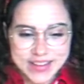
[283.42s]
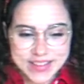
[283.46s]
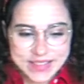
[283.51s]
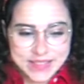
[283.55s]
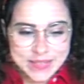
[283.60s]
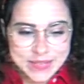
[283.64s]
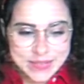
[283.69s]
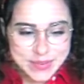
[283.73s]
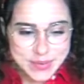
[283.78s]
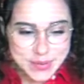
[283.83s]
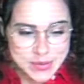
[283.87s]

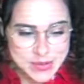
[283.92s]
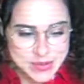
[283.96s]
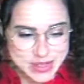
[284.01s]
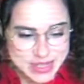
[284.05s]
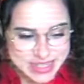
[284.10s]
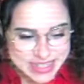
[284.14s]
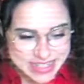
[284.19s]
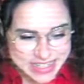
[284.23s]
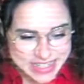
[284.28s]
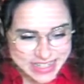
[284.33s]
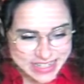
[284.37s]
Oh
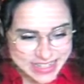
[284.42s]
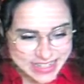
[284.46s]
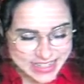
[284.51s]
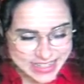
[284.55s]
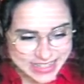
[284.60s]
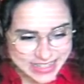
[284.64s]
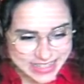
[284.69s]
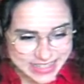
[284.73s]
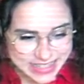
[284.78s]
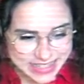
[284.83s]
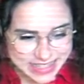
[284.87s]
gosh.
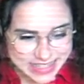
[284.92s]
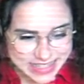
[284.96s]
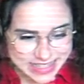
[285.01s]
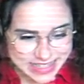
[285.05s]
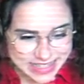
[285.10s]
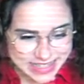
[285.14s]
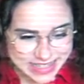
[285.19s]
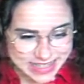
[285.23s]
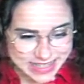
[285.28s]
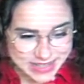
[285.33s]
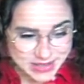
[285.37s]

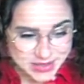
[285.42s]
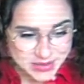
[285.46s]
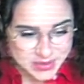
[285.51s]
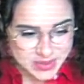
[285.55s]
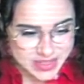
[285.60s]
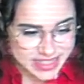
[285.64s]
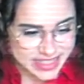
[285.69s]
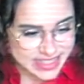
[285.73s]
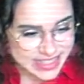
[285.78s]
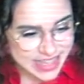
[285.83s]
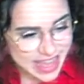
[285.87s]
This is
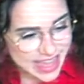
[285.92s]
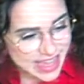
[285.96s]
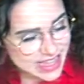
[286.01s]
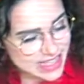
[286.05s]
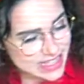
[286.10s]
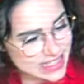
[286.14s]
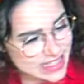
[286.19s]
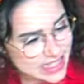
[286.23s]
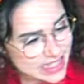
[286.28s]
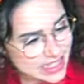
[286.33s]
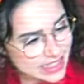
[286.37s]
what it
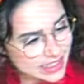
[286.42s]
says.